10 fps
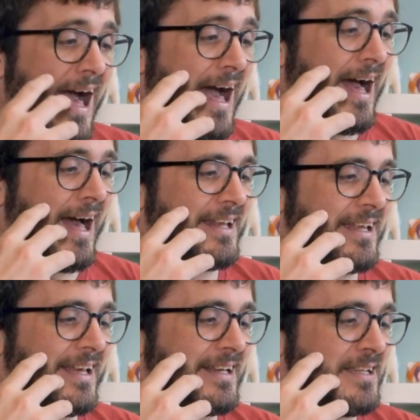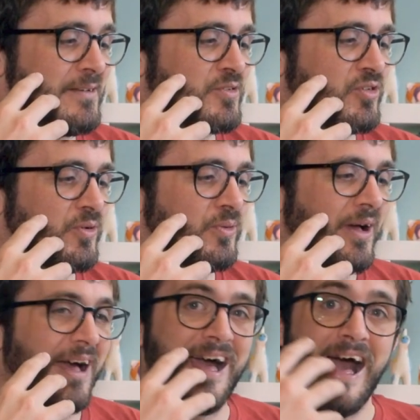and it leaves you
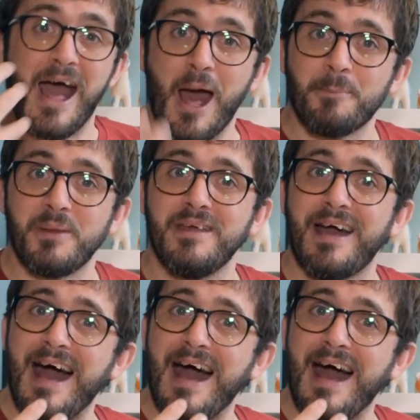happy